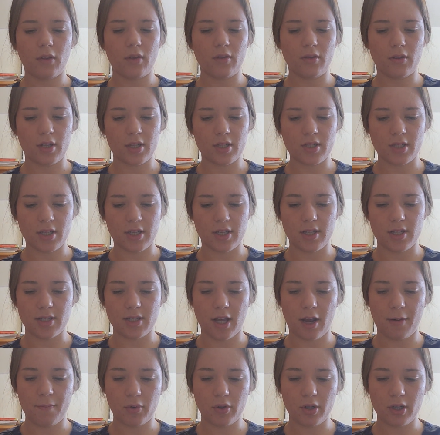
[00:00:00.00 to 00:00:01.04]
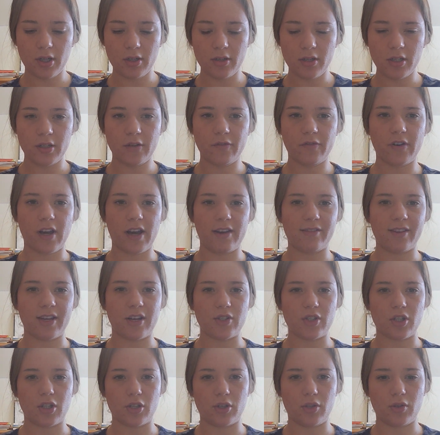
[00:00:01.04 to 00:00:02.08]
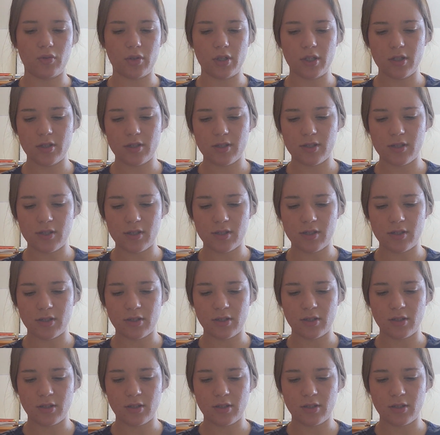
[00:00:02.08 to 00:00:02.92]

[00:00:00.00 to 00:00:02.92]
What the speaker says: this is heparin, 5,000 units.